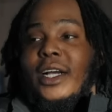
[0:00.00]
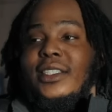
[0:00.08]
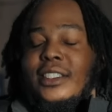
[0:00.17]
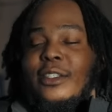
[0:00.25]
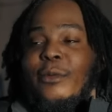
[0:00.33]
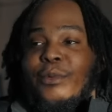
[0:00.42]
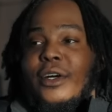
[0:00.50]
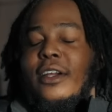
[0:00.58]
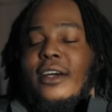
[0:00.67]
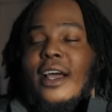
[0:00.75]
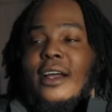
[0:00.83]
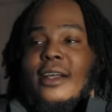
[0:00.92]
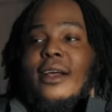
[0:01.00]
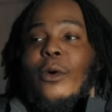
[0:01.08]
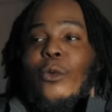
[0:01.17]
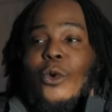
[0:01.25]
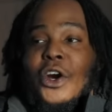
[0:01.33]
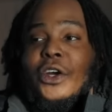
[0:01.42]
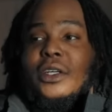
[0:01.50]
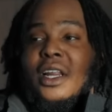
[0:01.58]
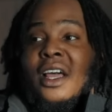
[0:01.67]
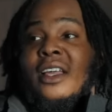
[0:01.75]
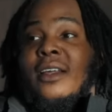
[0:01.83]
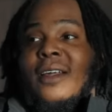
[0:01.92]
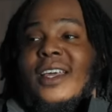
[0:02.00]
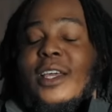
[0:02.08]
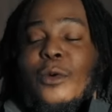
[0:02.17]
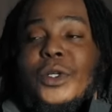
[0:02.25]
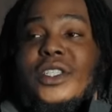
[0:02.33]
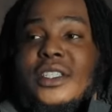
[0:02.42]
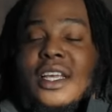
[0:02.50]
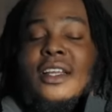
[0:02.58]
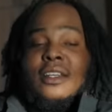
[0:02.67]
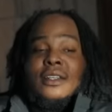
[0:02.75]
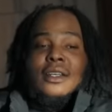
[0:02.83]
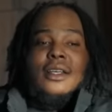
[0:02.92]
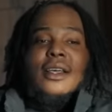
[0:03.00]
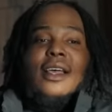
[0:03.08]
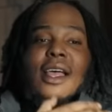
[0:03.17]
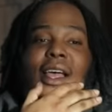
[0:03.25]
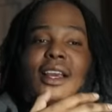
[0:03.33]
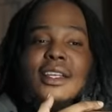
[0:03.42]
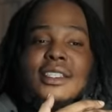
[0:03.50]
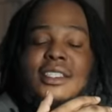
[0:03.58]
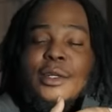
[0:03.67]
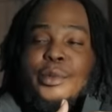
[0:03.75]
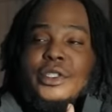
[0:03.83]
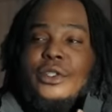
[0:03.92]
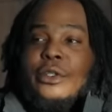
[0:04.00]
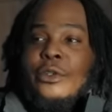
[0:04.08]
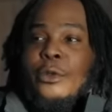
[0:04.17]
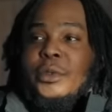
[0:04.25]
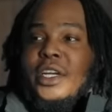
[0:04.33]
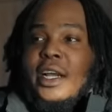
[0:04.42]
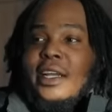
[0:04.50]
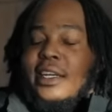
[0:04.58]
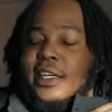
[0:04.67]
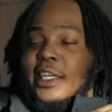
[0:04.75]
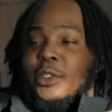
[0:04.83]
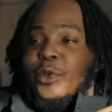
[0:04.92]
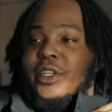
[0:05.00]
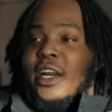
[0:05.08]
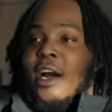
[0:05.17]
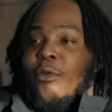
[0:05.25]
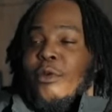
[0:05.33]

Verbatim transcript: I seen him put in work. Like he would send hella snippets to the group chat and niggas would not